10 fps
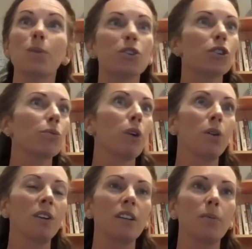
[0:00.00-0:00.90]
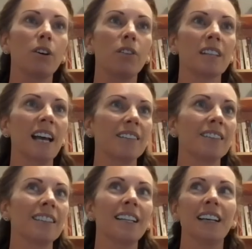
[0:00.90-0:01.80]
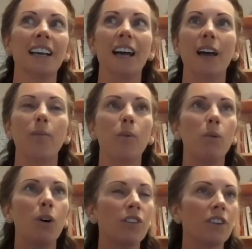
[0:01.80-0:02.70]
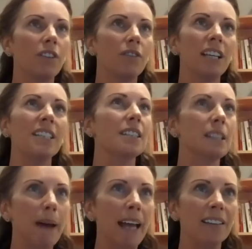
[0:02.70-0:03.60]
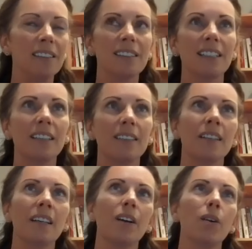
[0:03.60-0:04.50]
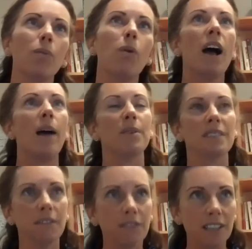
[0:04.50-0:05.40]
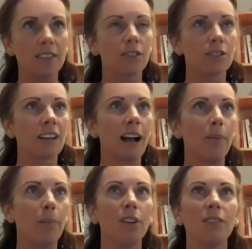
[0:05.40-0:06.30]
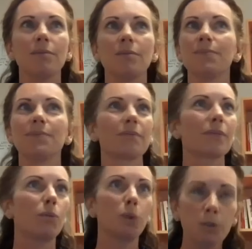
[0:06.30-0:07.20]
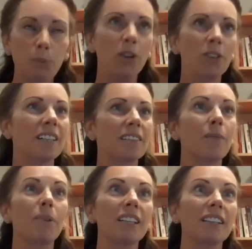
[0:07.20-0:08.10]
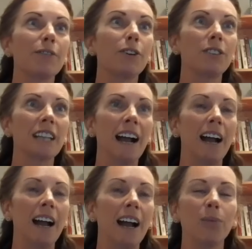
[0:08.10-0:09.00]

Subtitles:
What's your role in the process? What are the interdependencies? What happens if this doesn't happen? Will the process completely fall down?